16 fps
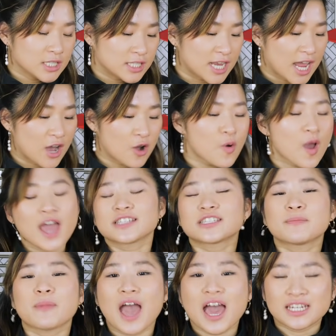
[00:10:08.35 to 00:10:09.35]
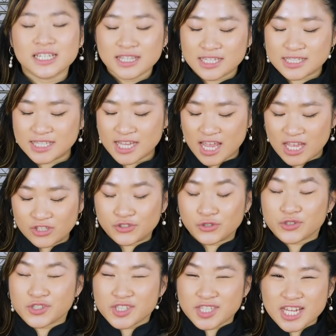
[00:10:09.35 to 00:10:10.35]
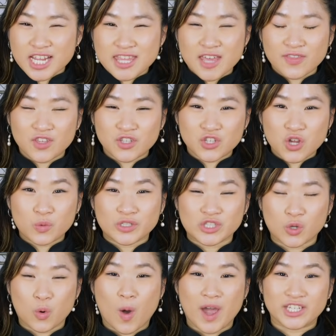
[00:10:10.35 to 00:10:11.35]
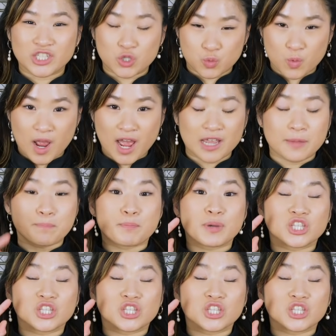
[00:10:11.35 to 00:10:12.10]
Now, as I'm adding this in, you'll see that the dough is quite dry,